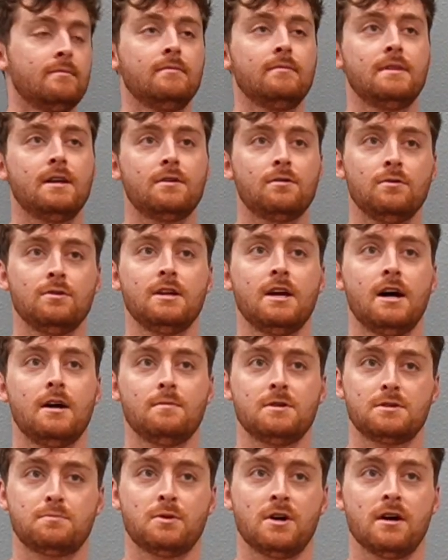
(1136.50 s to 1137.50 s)
not only how
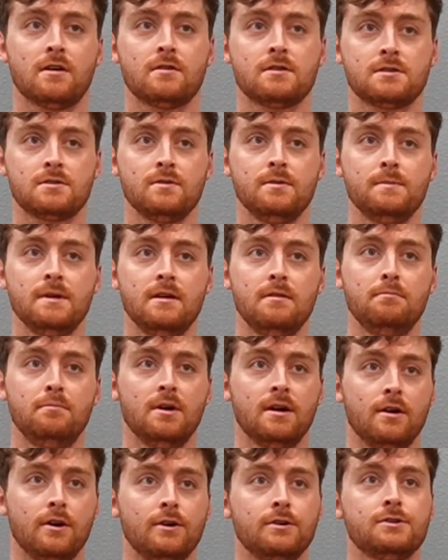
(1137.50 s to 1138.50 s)
much progress we made,
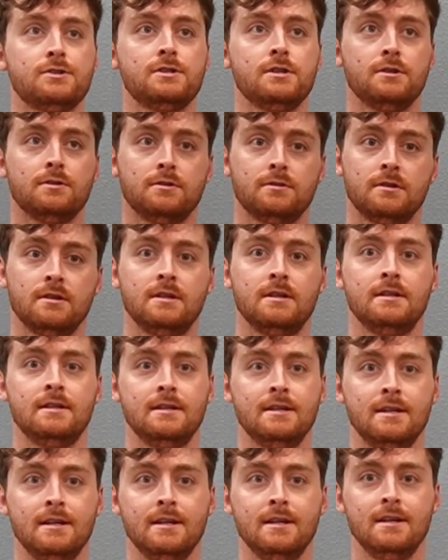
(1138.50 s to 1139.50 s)
but also
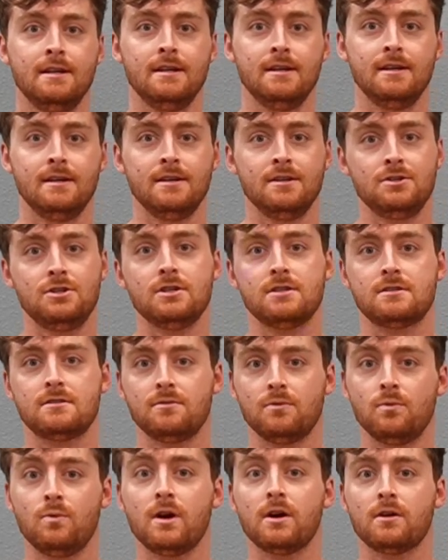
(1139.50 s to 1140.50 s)
just
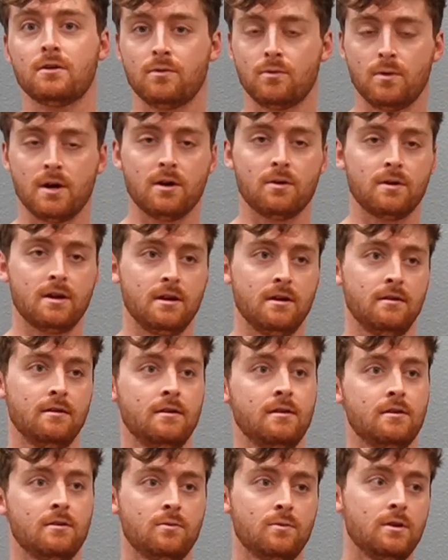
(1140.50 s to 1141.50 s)
where we
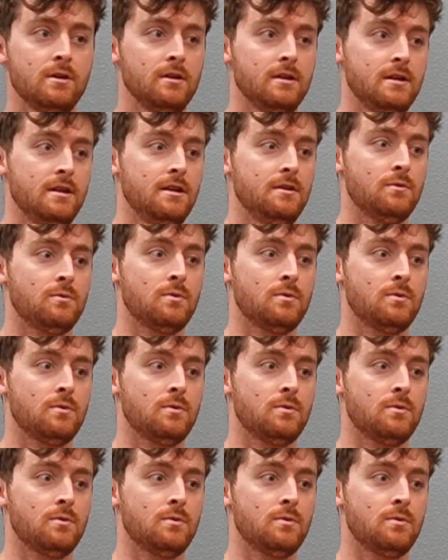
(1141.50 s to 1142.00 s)
really need to